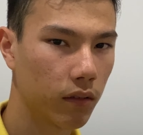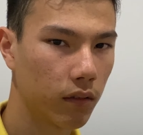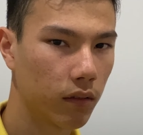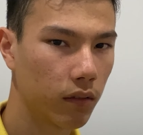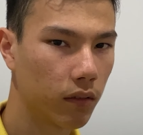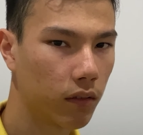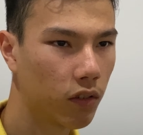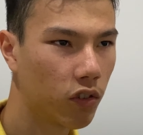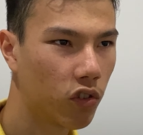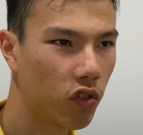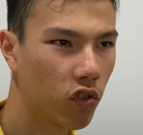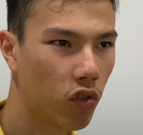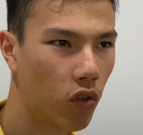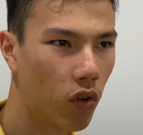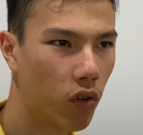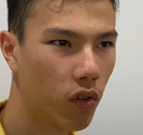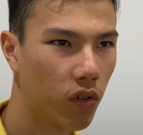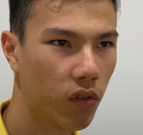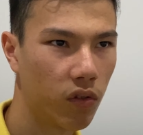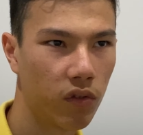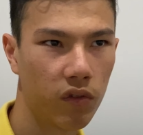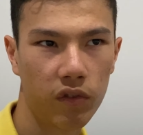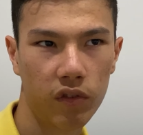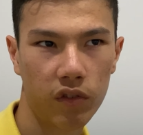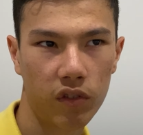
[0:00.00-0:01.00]
sort
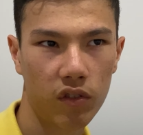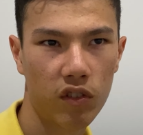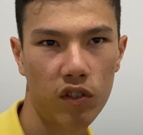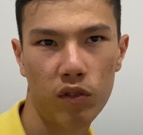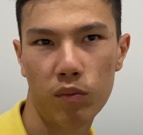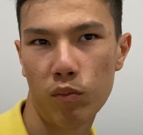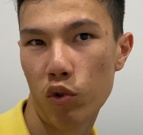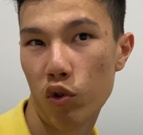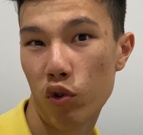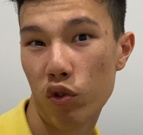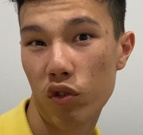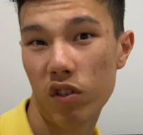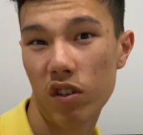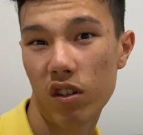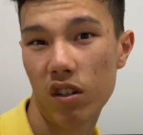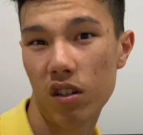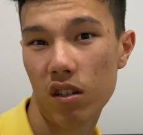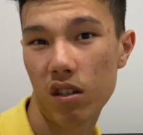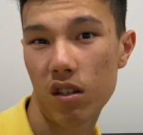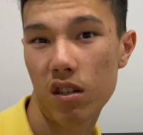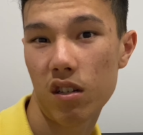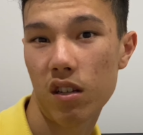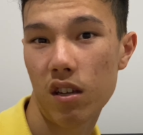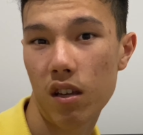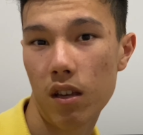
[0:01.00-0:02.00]
of smoother, I
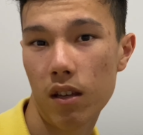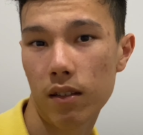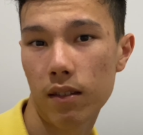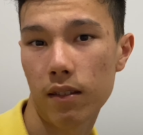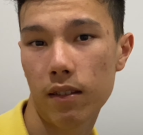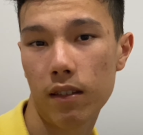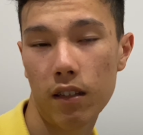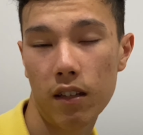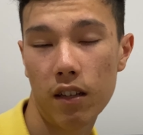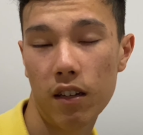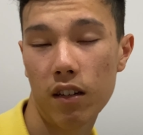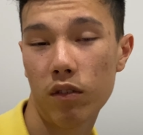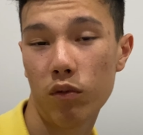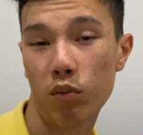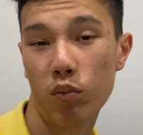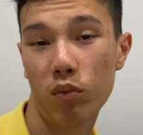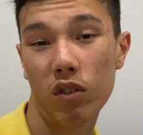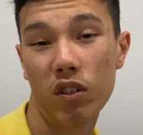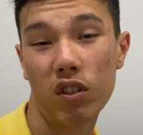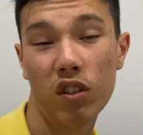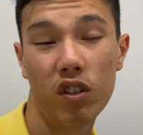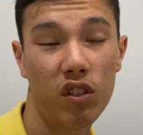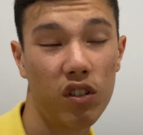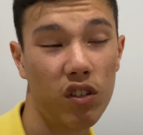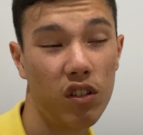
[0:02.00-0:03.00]
guess, in
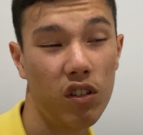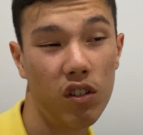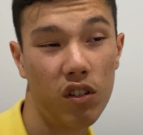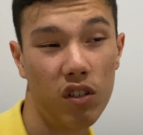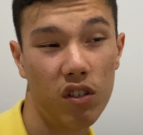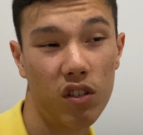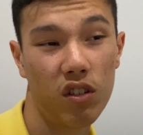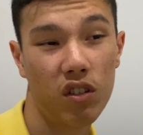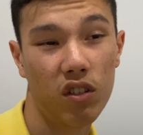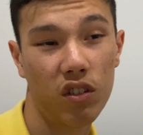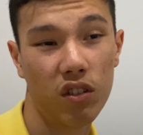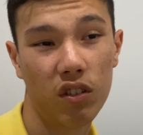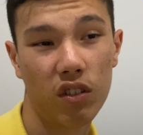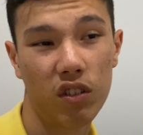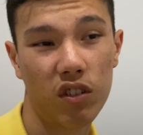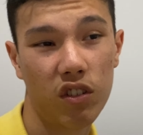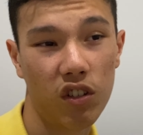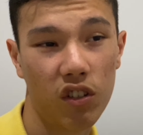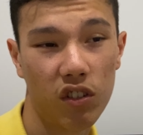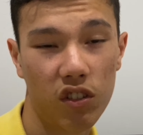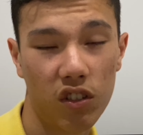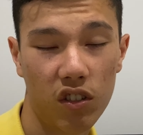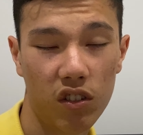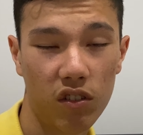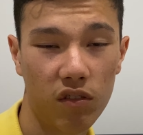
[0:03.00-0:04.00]
a
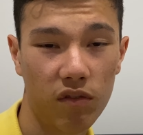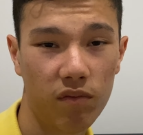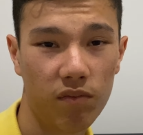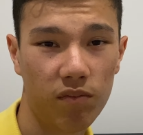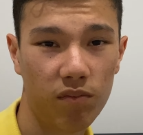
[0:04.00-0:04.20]
certain